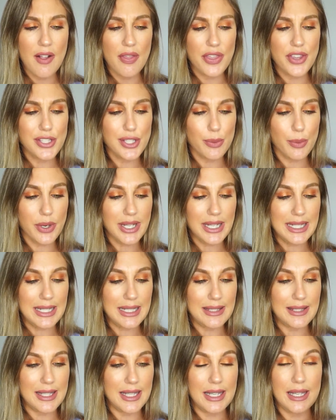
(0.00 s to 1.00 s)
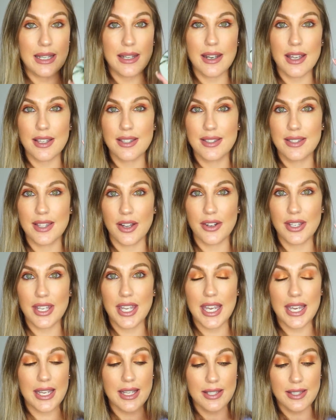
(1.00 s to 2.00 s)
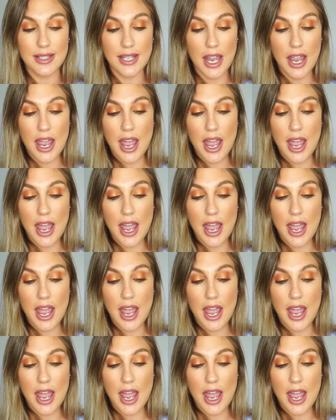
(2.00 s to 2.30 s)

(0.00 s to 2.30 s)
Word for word: This one is in Sunkissed,